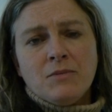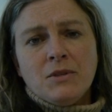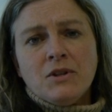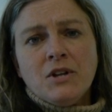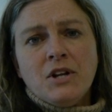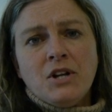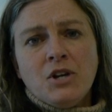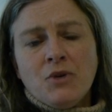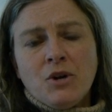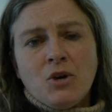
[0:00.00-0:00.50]

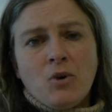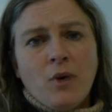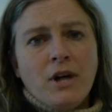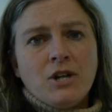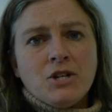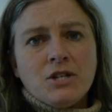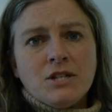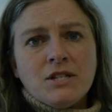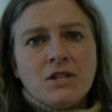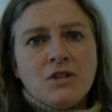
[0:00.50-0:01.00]
linear
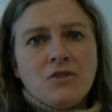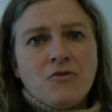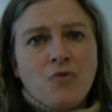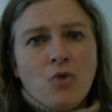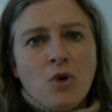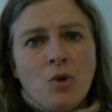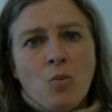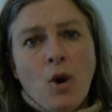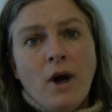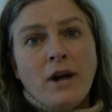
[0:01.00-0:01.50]
equations in the
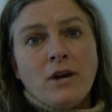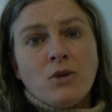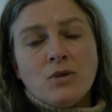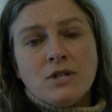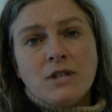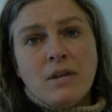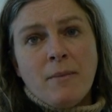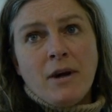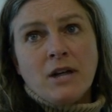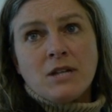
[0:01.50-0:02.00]
form y
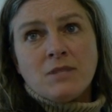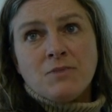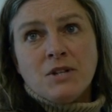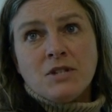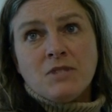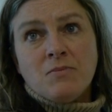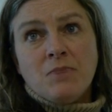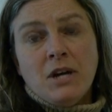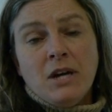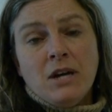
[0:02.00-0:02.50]
equals mx
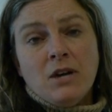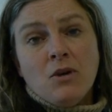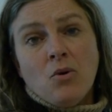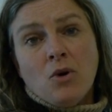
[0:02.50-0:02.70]
plus b,